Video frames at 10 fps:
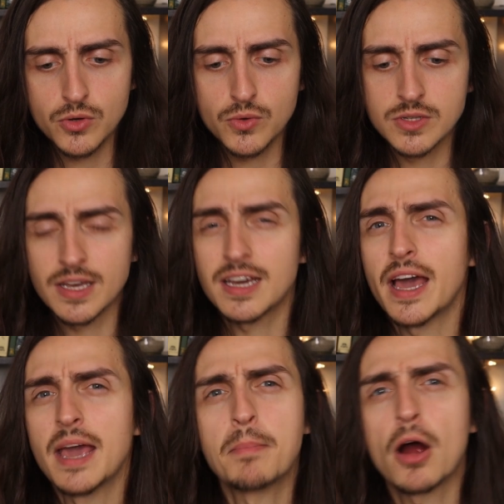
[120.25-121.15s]
who is
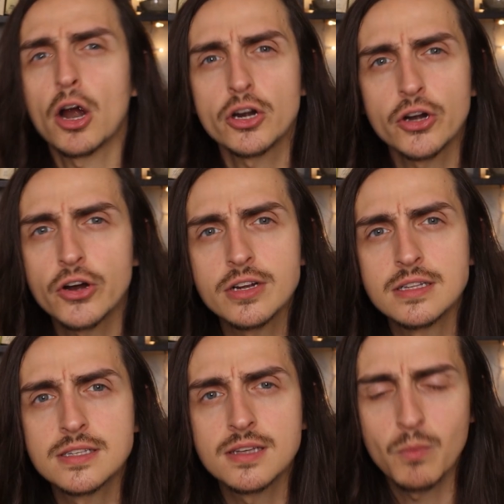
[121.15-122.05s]
like a partner
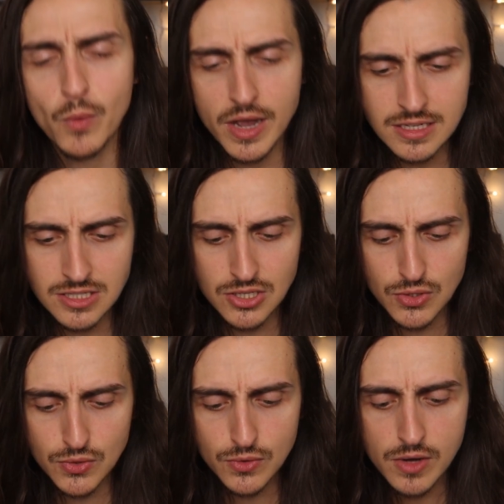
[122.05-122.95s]
in some way to
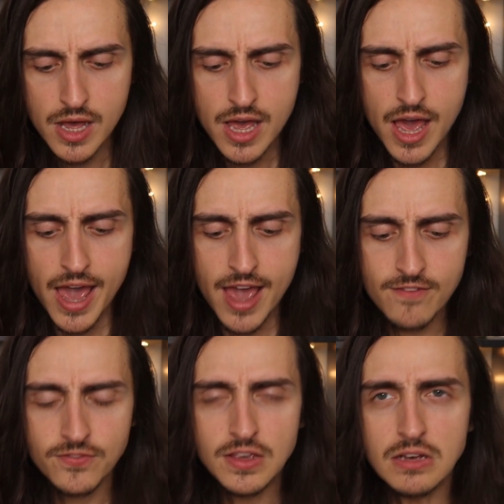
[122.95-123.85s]
you.
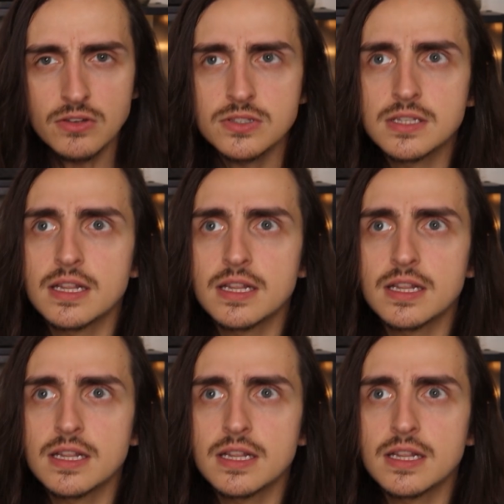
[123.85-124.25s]
It feels